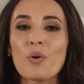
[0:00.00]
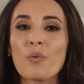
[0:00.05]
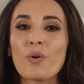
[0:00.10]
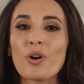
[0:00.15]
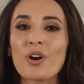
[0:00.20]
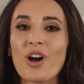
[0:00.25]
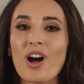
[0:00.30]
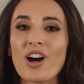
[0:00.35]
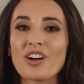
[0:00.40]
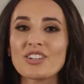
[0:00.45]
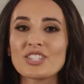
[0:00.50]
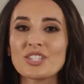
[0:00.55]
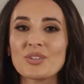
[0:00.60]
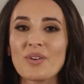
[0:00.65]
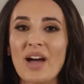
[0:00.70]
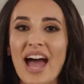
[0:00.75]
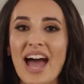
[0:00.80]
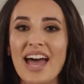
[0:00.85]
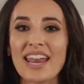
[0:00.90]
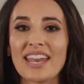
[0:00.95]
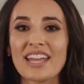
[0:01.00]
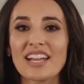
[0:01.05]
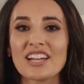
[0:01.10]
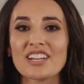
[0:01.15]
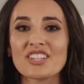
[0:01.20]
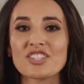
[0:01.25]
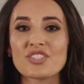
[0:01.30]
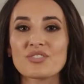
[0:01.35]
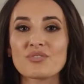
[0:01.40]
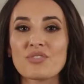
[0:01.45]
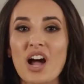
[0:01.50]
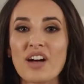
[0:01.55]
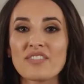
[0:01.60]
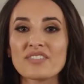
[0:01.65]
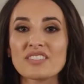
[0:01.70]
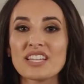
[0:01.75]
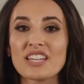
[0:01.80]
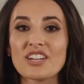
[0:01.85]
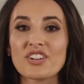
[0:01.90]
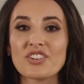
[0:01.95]
We're also adding a
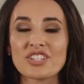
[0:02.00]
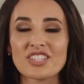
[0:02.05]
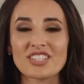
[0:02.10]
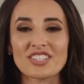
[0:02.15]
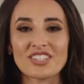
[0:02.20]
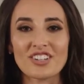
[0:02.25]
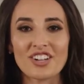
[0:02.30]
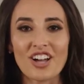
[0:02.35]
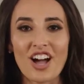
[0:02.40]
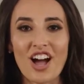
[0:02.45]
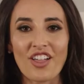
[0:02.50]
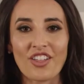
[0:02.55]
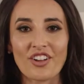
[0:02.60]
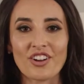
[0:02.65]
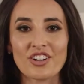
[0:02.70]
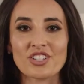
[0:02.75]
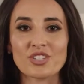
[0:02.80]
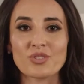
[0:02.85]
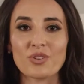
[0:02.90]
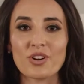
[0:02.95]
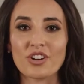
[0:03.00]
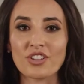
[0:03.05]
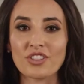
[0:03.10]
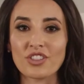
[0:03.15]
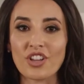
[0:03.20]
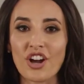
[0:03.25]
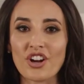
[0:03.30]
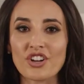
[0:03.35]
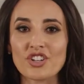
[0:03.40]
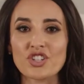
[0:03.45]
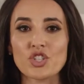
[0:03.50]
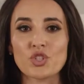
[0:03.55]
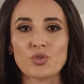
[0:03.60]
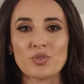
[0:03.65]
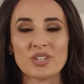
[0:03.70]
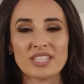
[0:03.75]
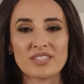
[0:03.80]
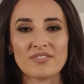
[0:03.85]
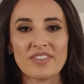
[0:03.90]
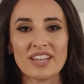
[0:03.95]
Swarovski crystal color to our large
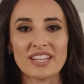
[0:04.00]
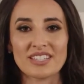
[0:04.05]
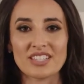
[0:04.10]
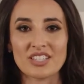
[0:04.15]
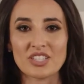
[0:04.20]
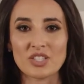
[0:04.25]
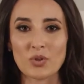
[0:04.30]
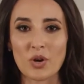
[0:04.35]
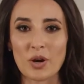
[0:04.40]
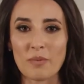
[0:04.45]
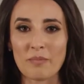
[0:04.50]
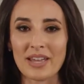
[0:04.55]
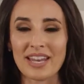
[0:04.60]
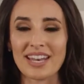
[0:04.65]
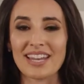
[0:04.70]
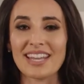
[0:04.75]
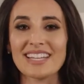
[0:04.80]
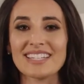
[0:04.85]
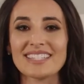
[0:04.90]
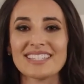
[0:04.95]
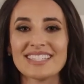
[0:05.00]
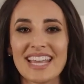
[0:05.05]
twist face assortment in